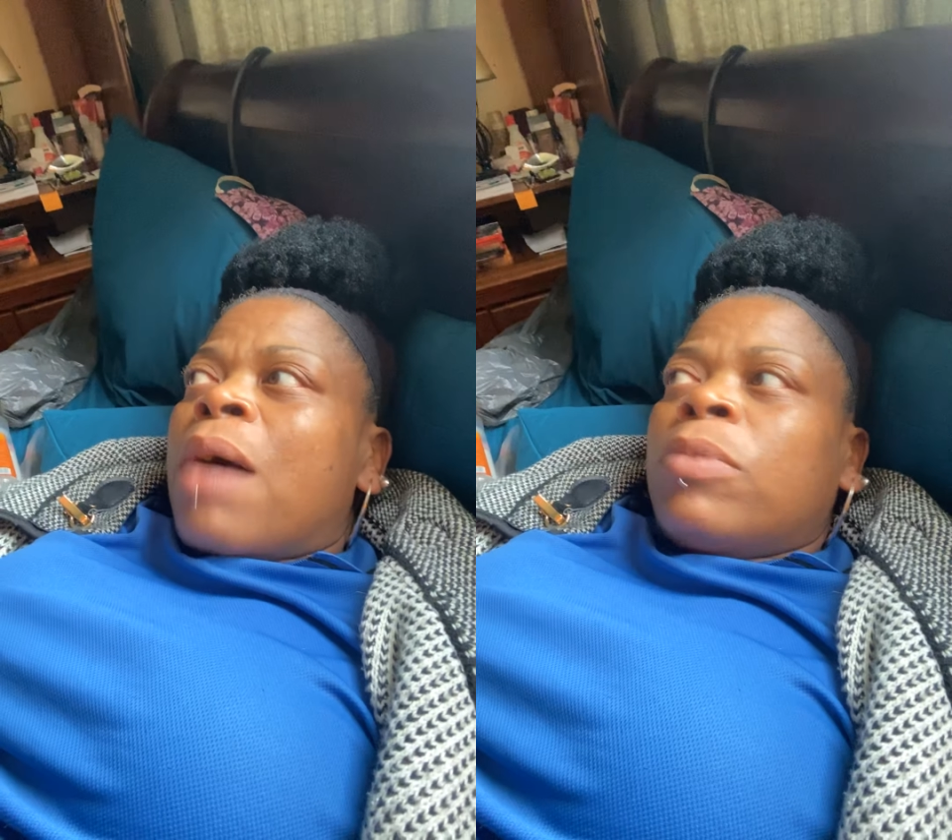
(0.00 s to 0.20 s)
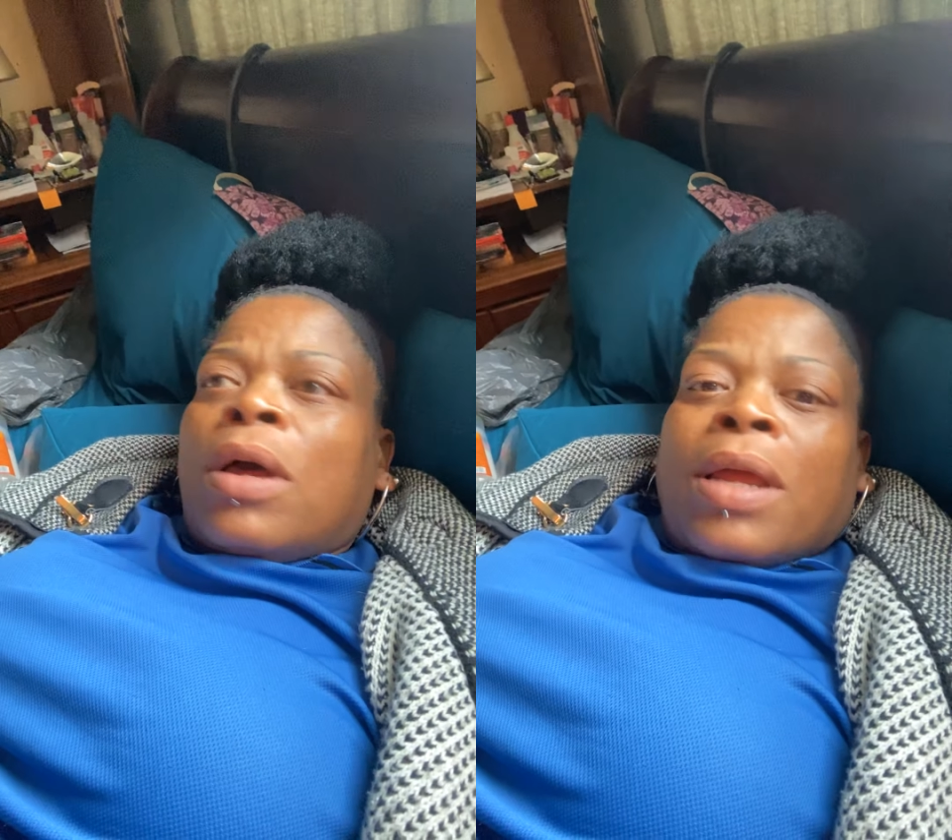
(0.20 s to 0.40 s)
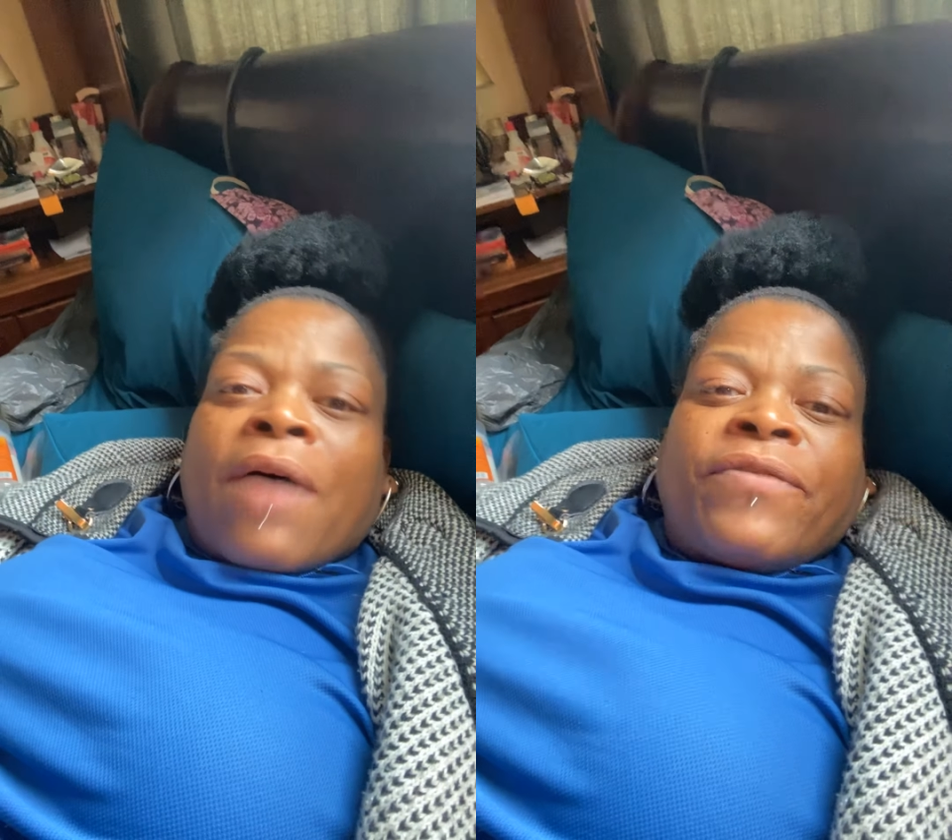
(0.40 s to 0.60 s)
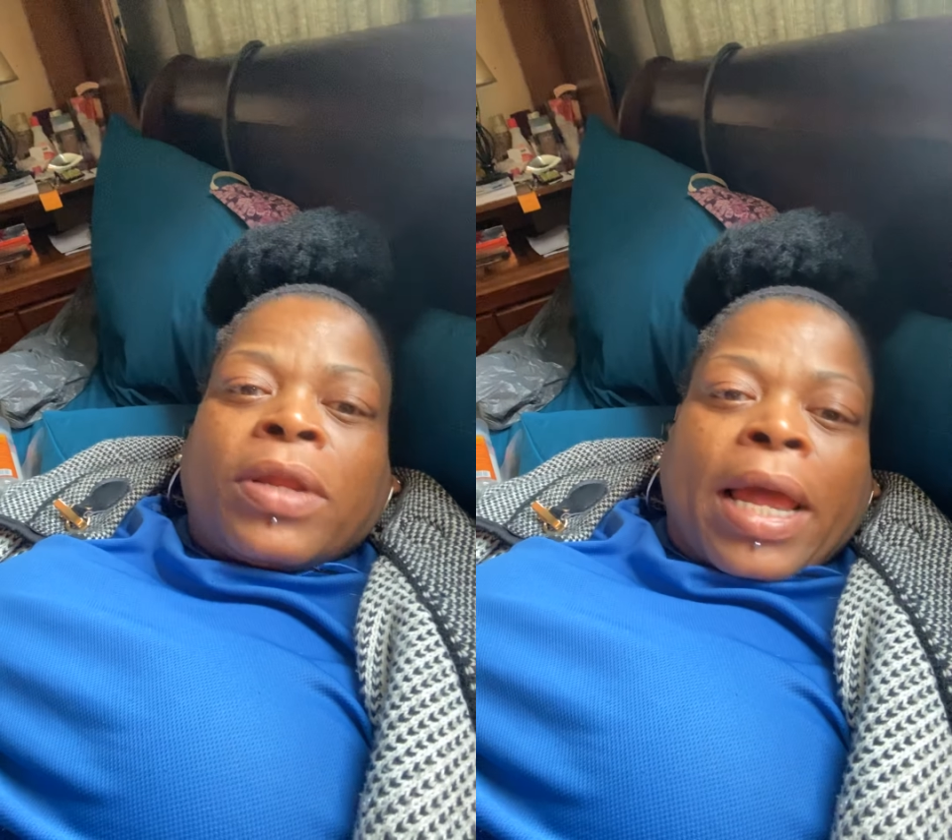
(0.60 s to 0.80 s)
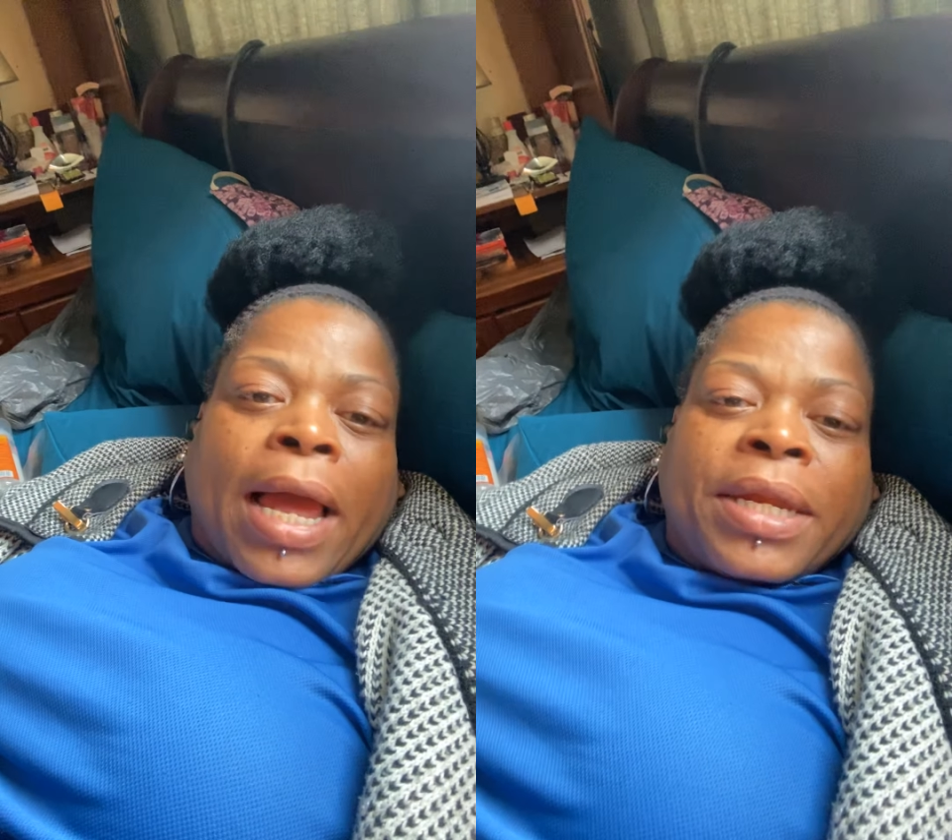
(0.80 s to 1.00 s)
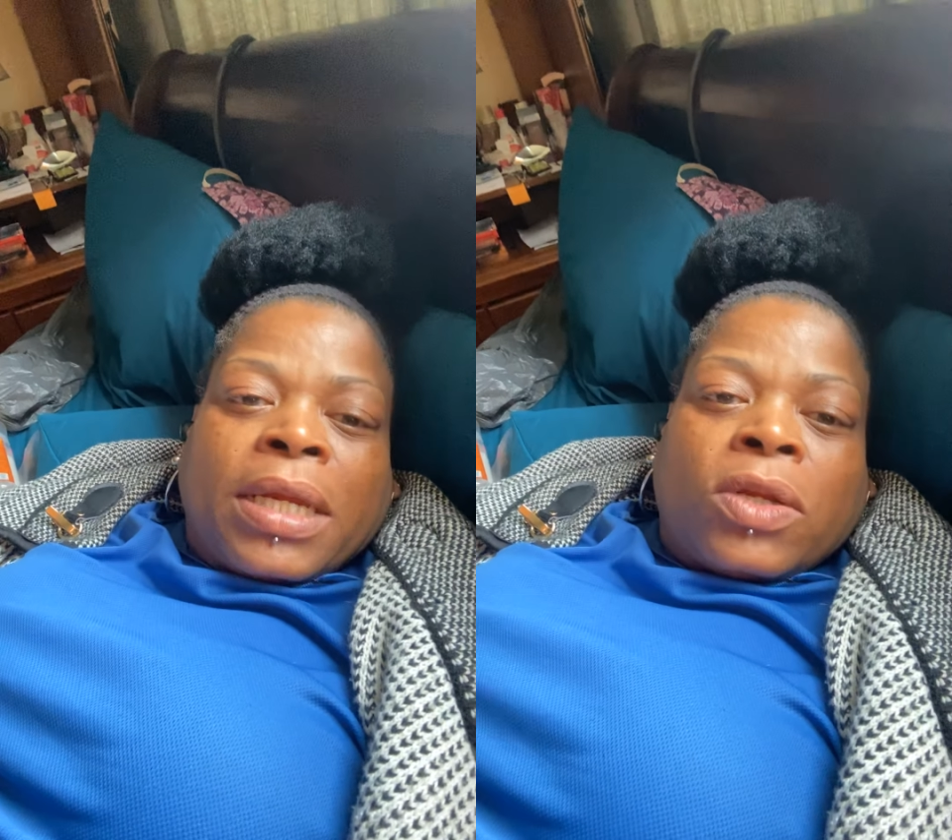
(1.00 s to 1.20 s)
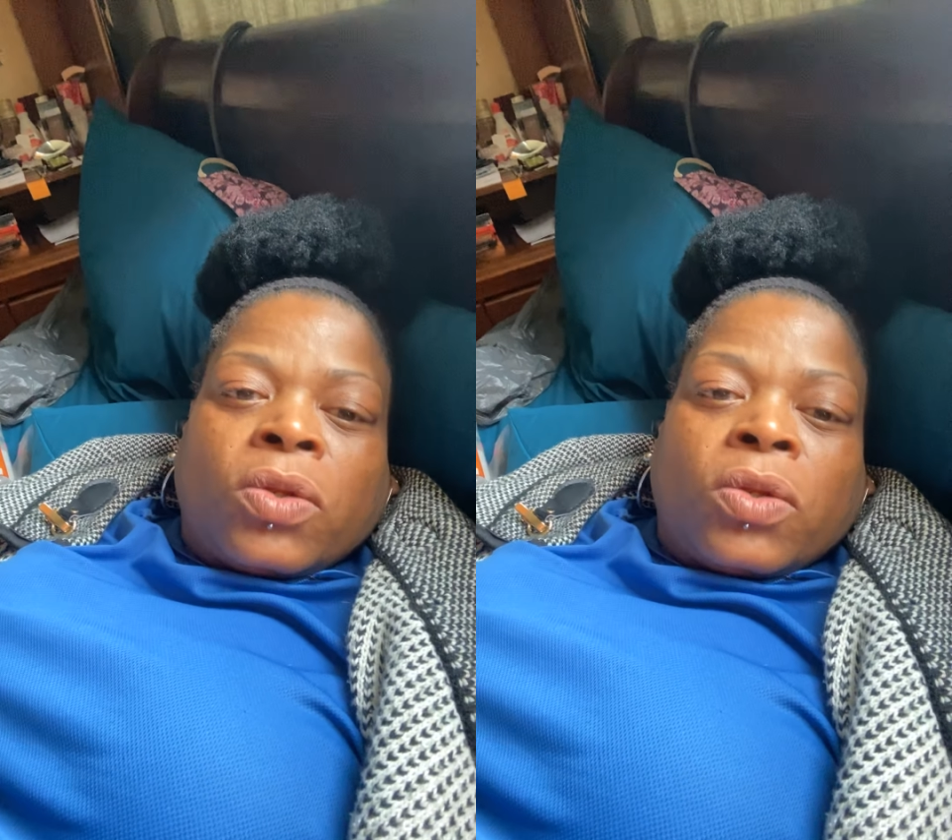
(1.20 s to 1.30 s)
I feel like I need to